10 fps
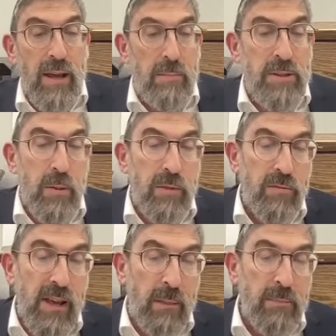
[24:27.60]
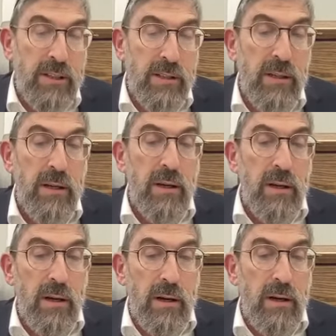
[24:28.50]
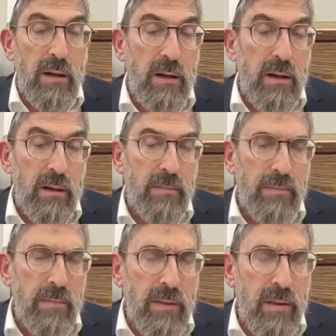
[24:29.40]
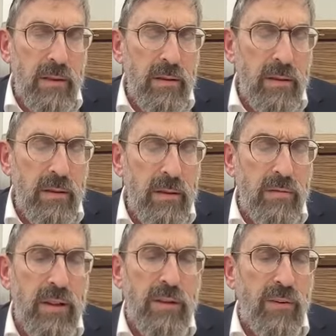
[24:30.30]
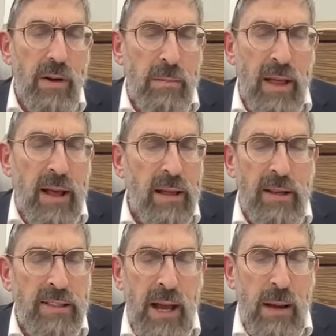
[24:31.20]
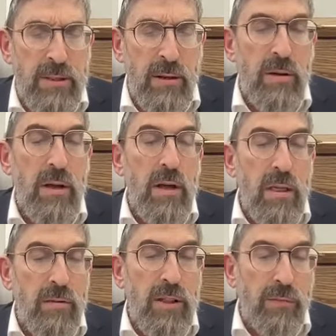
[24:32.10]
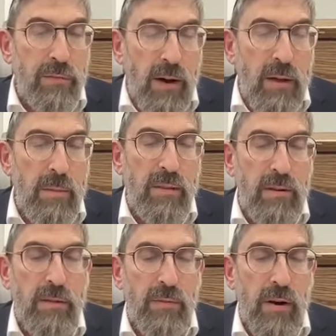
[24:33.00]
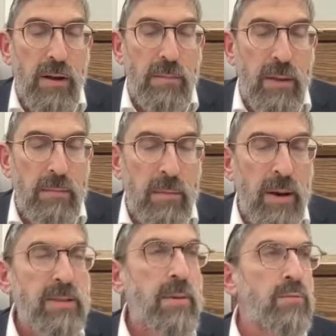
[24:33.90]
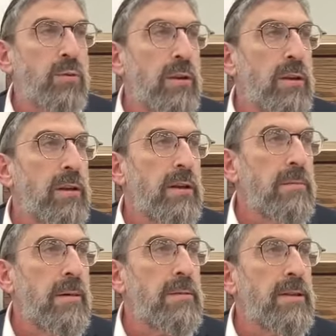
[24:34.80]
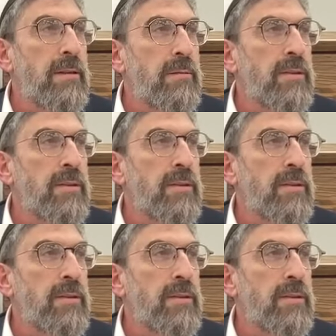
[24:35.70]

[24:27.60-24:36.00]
amis by three amis. Three tefachim. I say amis now. Three tefachim by three tefachim. That's my rule. Remember,